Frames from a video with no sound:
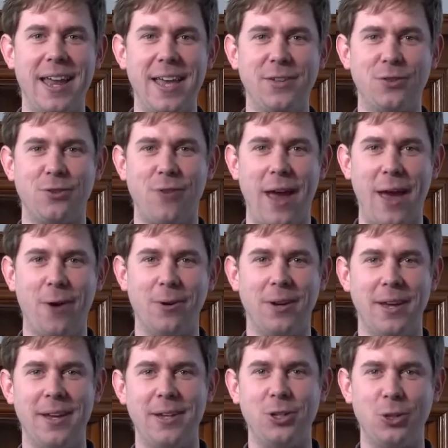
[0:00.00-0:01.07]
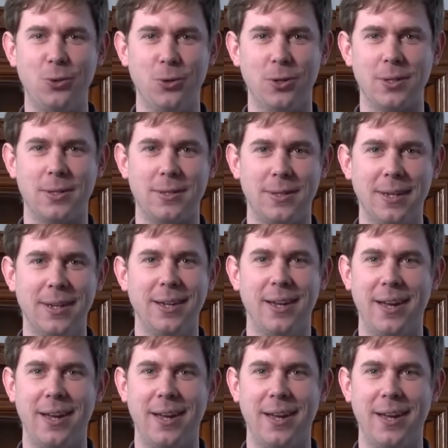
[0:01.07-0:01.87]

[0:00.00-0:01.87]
his crown, in his shorts.